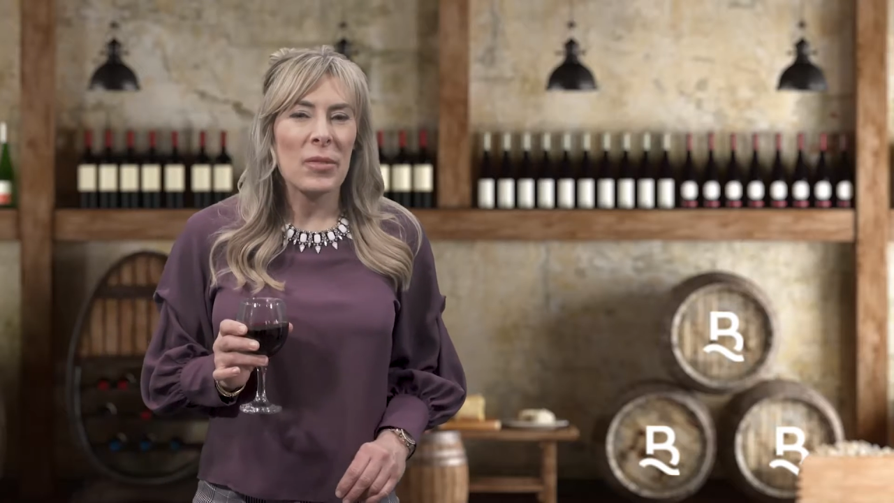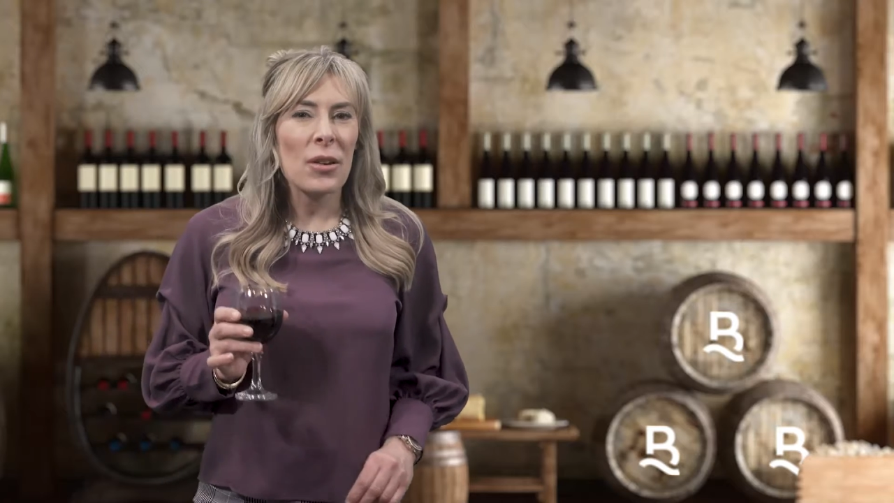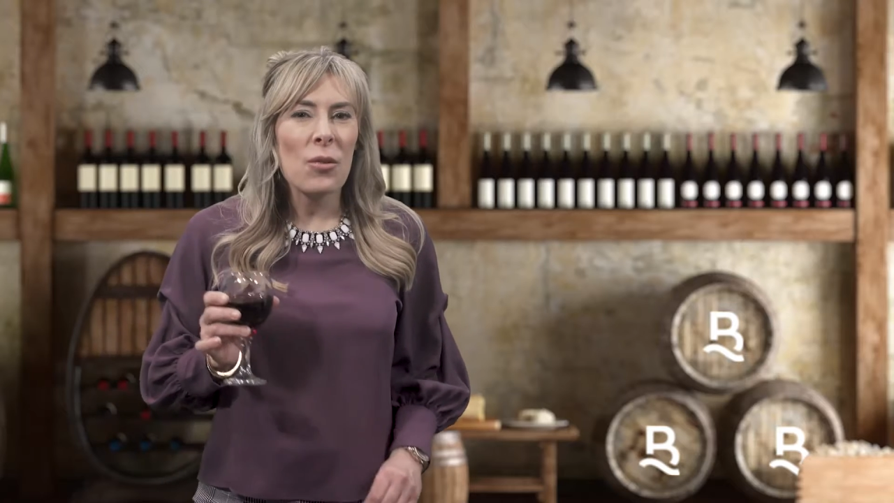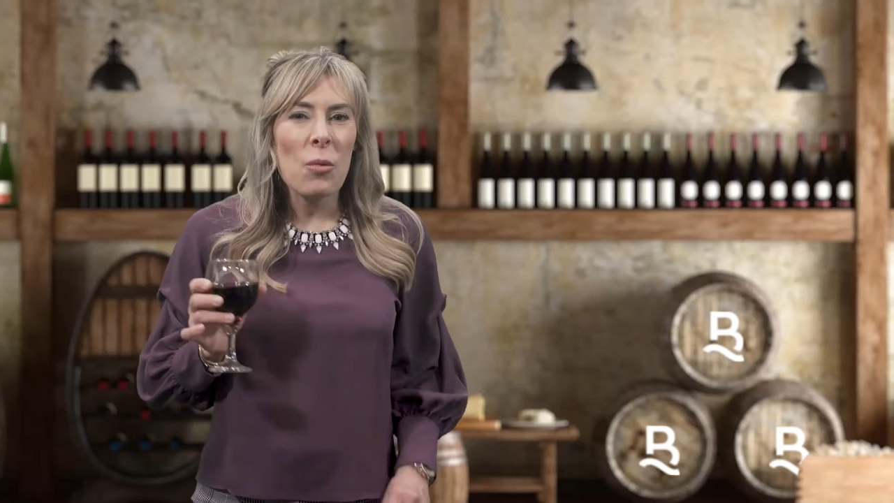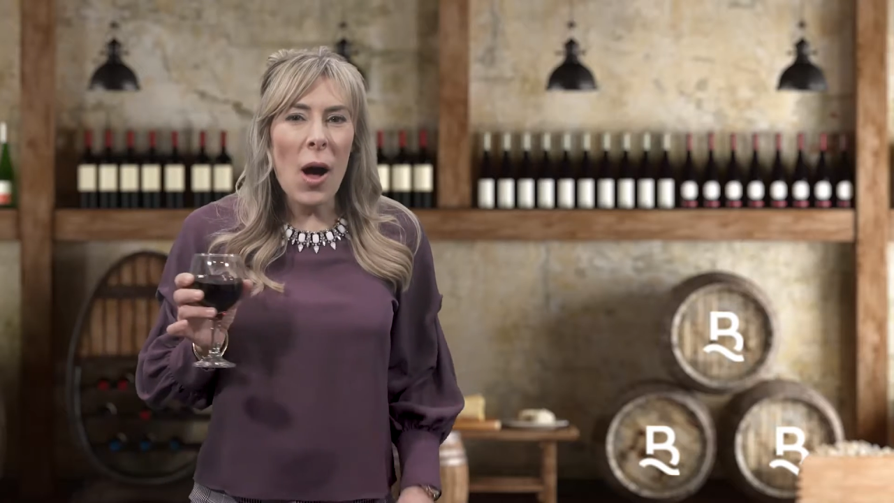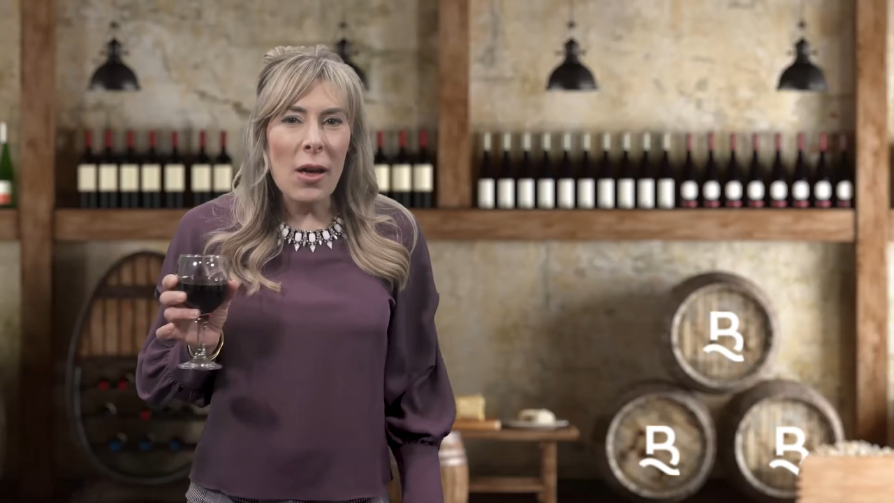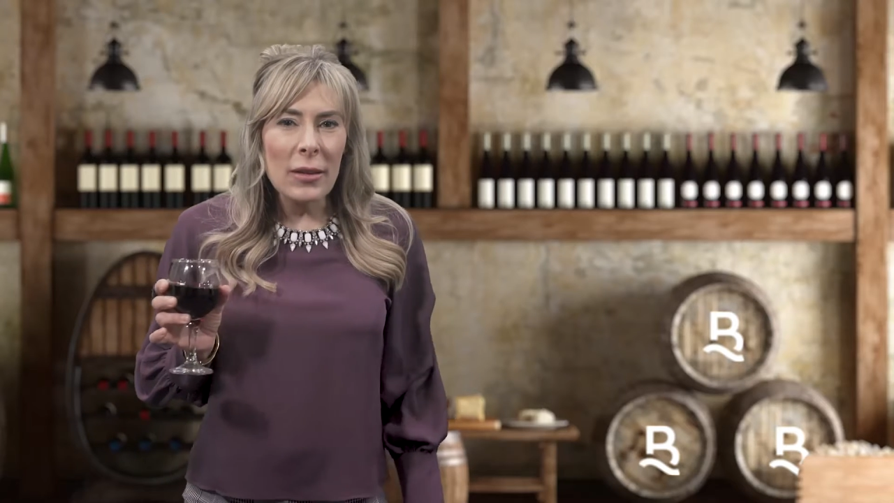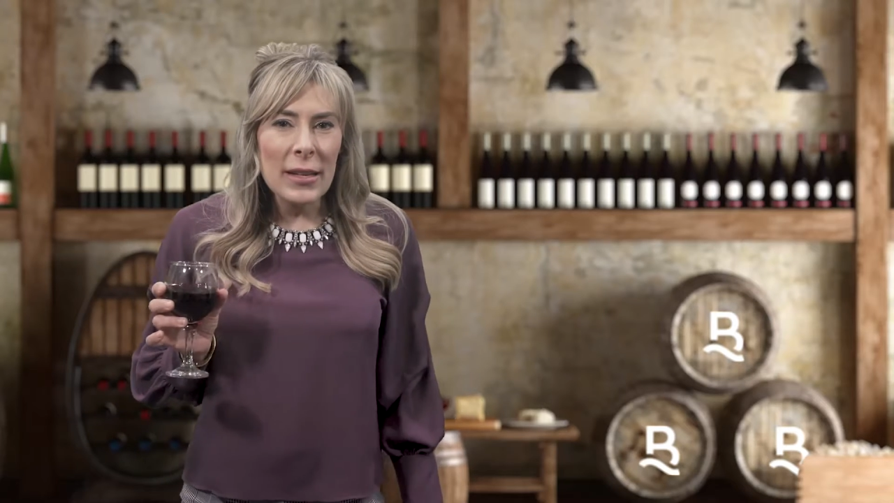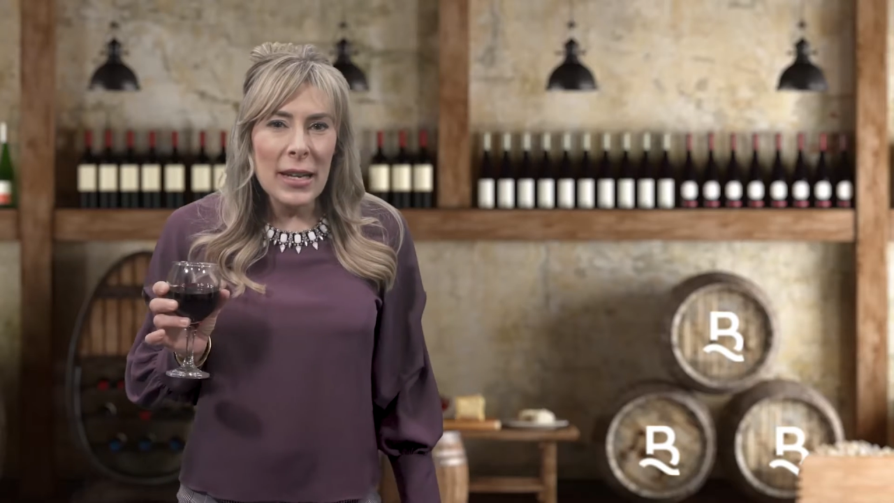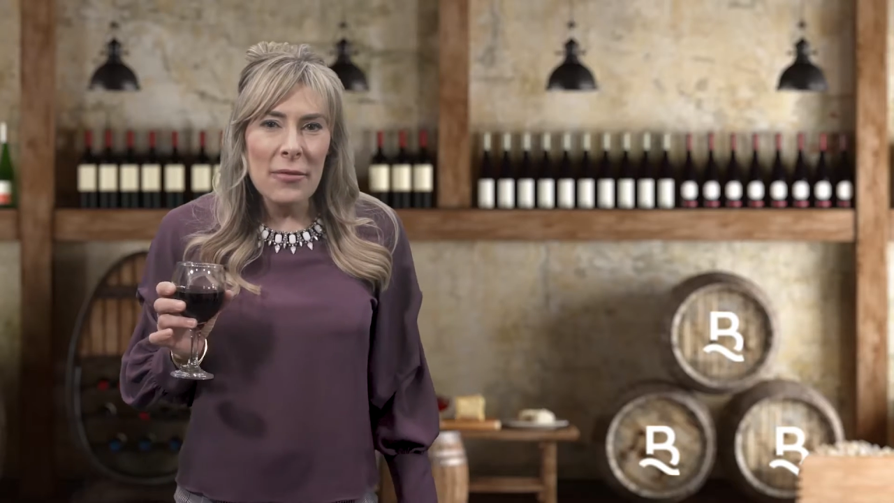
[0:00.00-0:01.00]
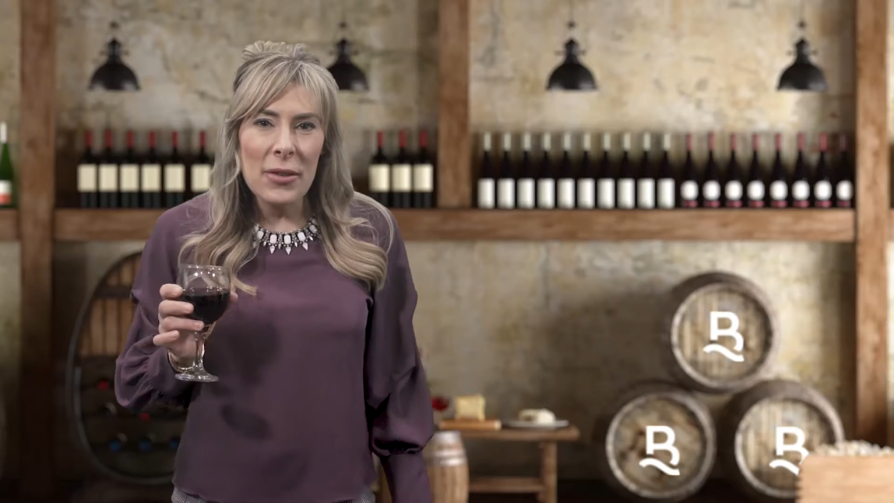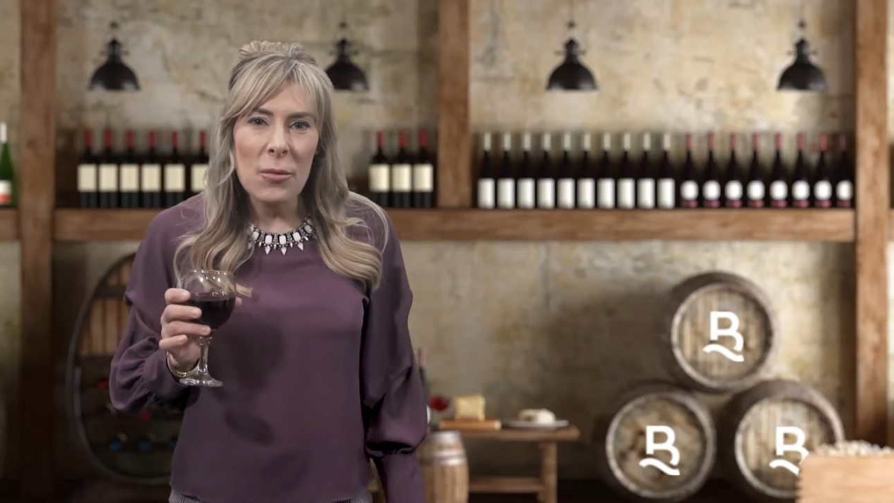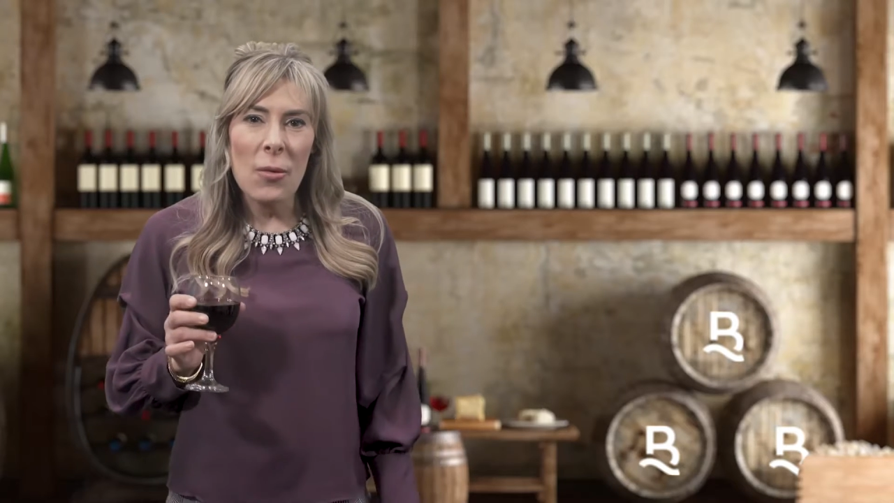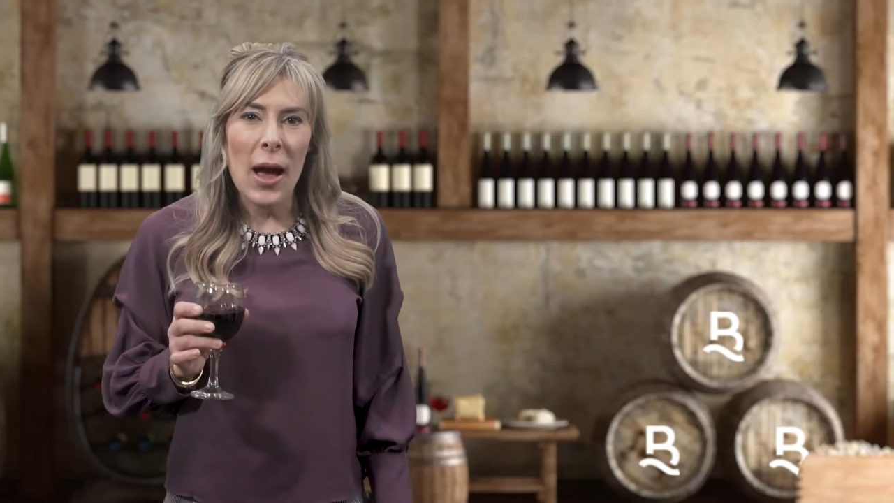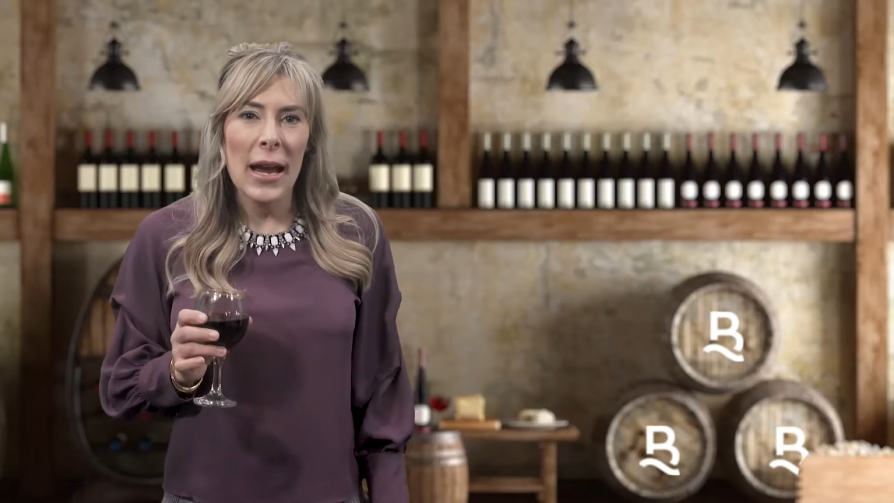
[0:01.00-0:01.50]
the quality of the
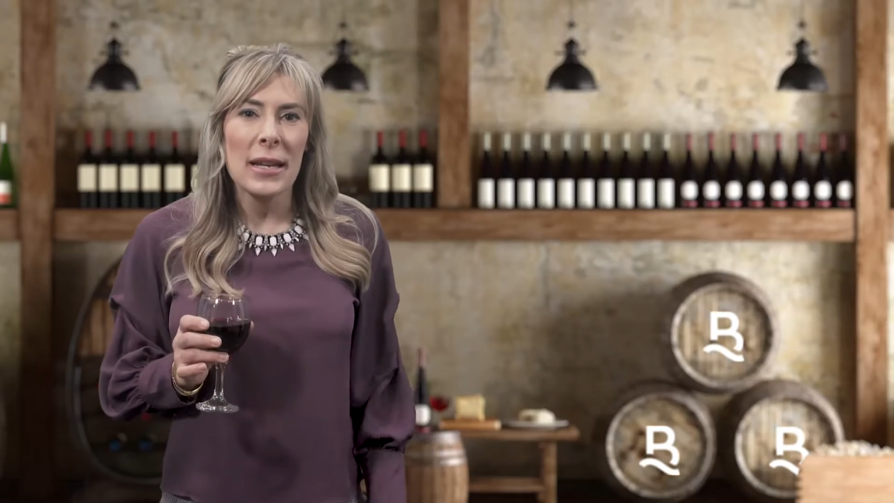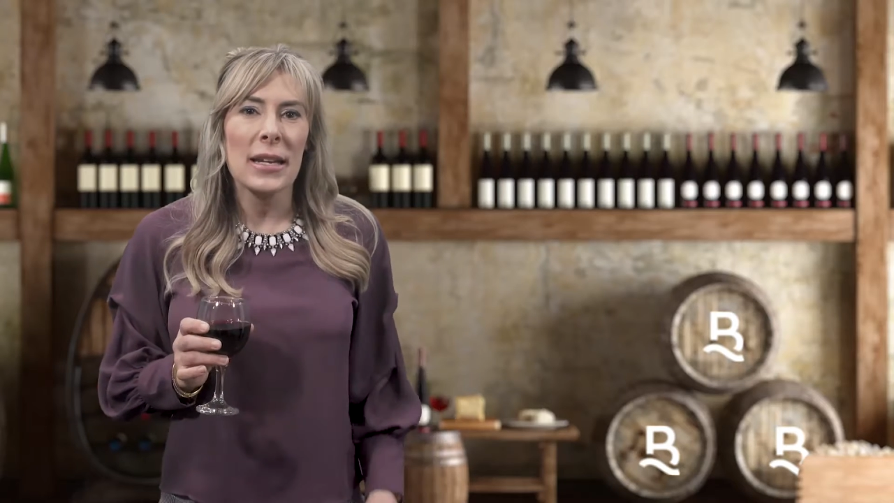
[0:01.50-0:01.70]
wine